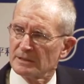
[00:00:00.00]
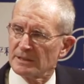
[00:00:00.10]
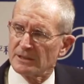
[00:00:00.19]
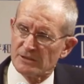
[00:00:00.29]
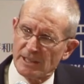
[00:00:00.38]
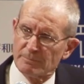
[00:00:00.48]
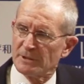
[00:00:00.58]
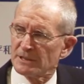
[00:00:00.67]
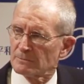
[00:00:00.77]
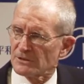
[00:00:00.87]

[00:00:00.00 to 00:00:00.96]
It has not been